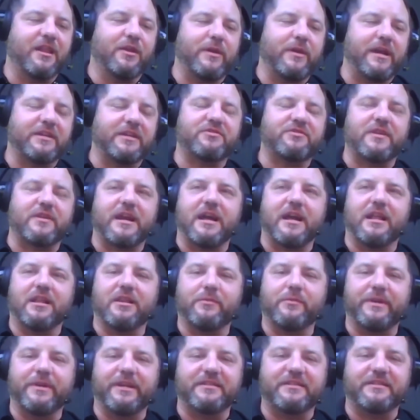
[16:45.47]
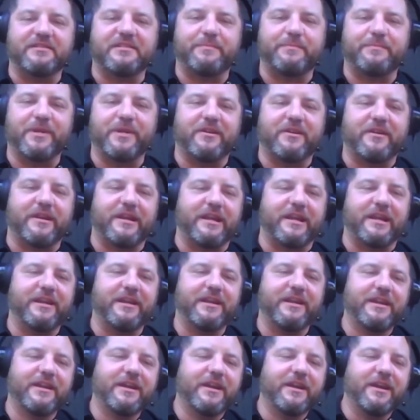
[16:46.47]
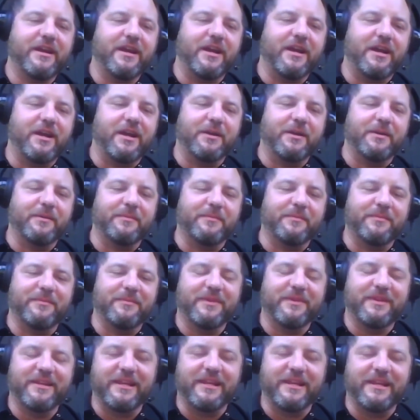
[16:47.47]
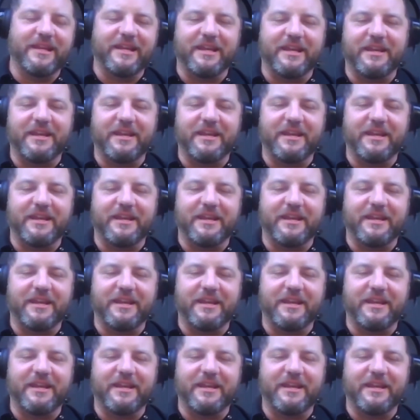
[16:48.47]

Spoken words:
extra Halloween spirit. And